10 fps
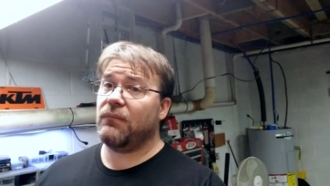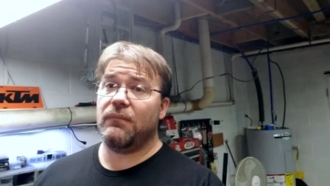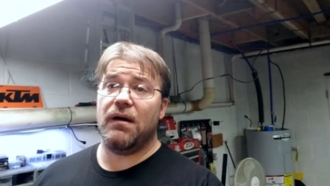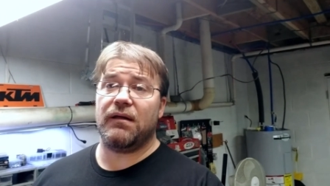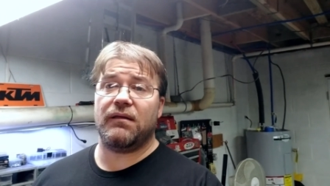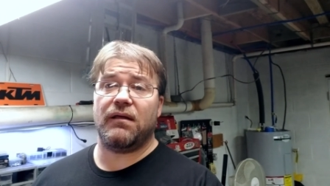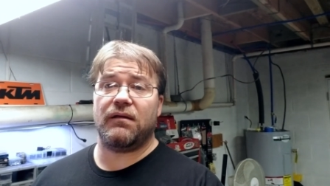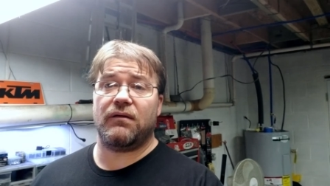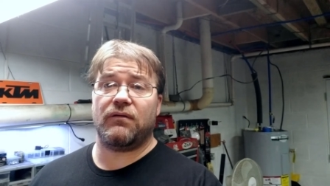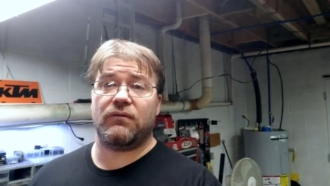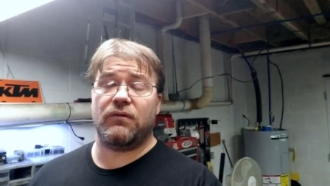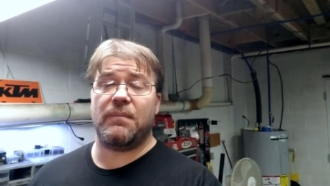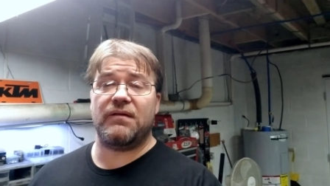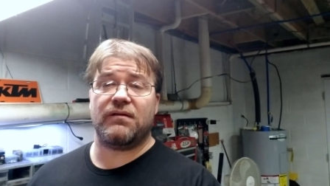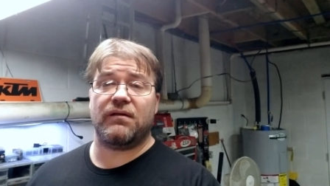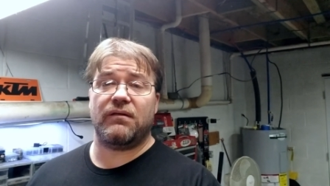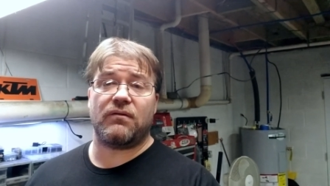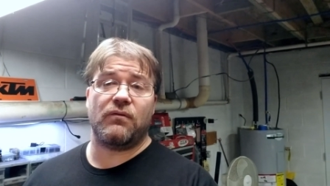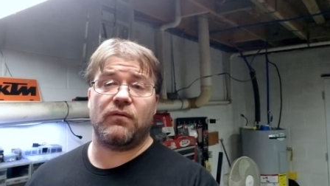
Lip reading: money that you're basically throwing